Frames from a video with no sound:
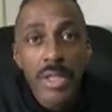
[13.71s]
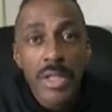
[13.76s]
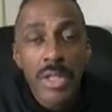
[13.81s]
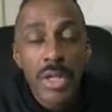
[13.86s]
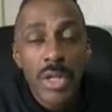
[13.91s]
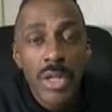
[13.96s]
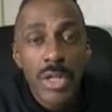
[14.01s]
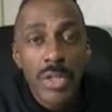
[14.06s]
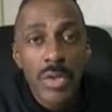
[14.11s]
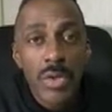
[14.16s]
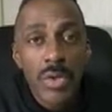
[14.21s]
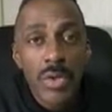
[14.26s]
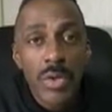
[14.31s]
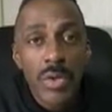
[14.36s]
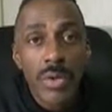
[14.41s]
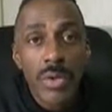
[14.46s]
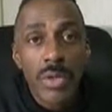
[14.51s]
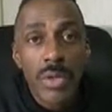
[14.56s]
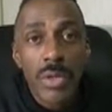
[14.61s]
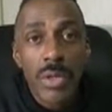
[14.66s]
chart
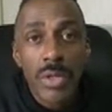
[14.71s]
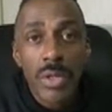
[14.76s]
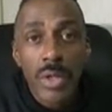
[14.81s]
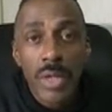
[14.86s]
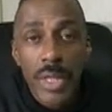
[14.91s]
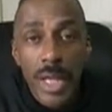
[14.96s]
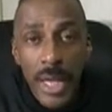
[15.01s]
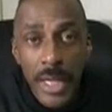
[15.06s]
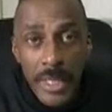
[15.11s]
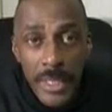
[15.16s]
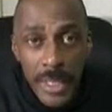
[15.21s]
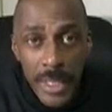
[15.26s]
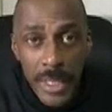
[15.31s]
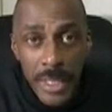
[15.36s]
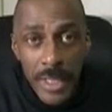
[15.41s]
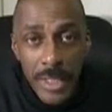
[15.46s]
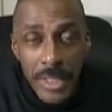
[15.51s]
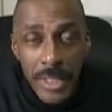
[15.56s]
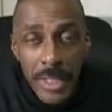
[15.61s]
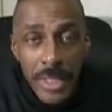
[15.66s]
or your light
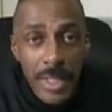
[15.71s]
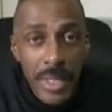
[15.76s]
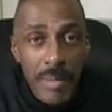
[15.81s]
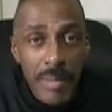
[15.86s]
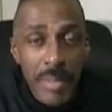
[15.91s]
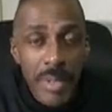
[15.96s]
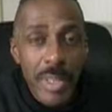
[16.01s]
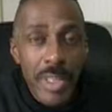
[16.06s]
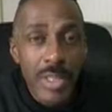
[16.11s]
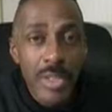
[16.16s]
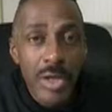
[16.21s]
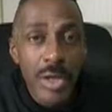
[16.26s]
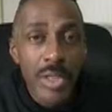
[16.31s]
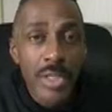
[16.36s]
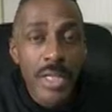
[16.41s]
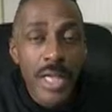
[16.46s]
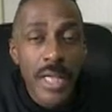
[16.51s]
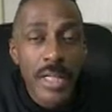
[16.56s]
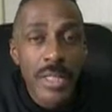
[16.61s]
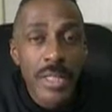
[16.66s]
signature, then please
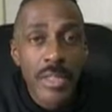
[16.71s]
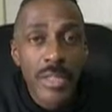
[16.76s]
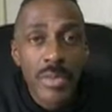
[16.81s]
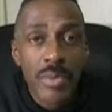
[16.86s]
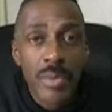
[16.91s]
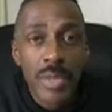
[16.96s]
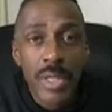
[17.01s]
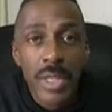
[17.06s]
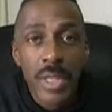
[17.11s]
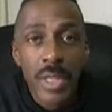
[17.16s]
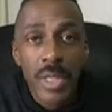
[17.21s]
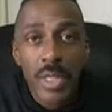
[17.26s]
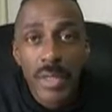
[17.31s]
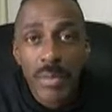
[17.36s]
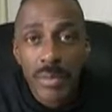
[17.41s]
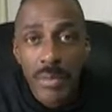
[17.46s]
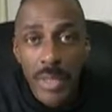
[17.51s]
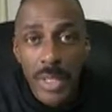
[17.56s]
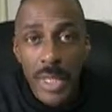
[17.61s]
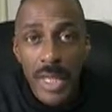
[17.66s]
contact us with the
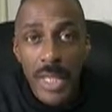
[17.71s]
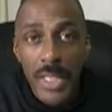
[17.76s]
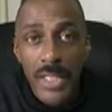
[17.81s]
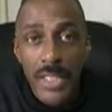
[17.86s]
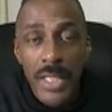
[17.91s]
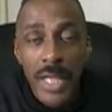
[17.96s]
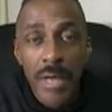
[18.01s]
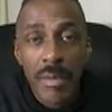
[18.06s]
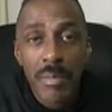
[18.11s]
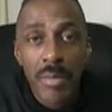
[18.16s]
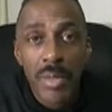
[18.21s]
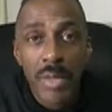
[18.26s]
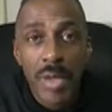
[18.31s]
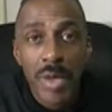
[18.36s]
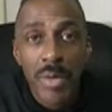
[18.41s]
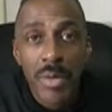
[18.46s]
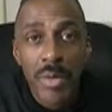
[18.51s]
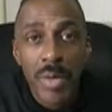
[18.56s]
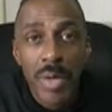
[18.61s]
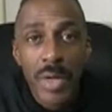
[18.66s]
links down
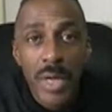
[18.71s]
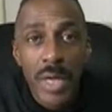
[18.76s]
below.